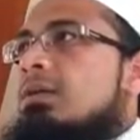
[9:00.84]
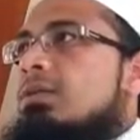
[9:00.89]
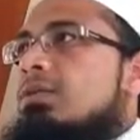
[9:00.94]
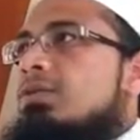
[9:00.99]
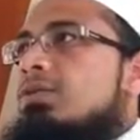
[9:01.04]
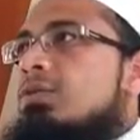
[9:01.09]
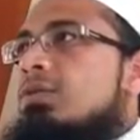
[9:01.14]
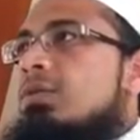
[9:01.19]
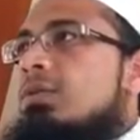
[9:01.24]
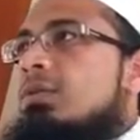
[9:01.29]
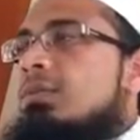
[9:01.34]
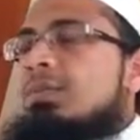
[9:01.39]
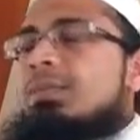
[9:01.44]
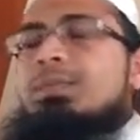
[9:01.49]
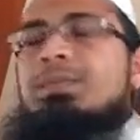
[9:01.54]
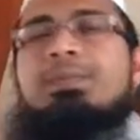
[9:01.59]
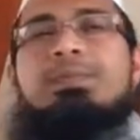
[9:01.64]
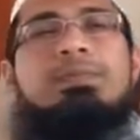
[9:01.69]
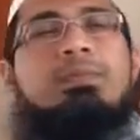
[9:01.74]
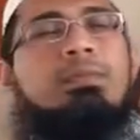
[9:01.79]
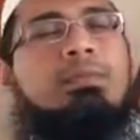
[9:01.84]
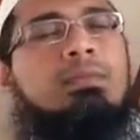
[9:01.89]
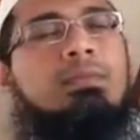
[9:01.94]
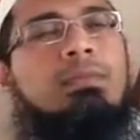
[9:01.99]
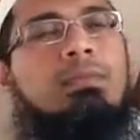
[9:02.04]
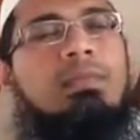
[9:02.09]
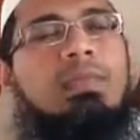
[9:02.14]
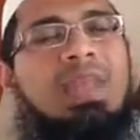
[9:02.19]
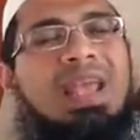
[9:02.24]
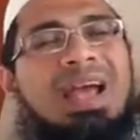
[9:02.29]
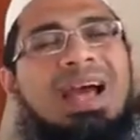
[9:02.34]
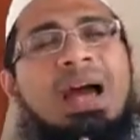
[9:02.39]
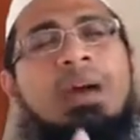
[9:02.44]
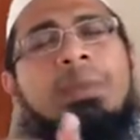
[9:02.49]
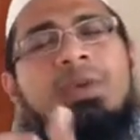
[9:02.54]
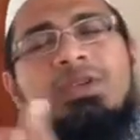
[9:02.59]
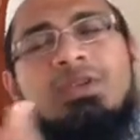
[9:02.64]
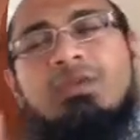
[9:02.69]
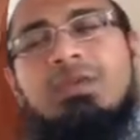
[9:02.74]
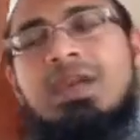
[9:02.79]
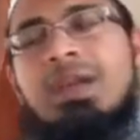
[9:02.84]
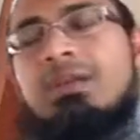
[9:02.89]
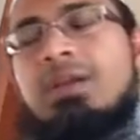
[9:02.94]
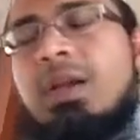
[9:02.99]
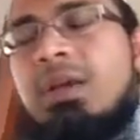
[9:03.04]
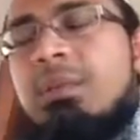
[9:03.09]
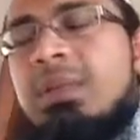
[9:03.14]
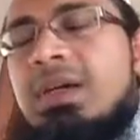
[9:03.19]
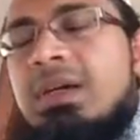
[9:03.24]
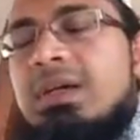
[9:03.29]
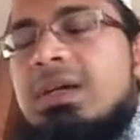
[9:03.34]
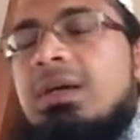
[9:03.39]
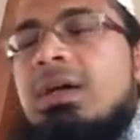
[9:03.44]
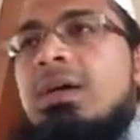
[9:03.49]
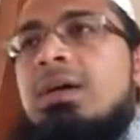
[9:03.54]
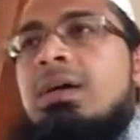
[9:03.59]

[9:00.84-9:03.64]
should, how much of that rahmah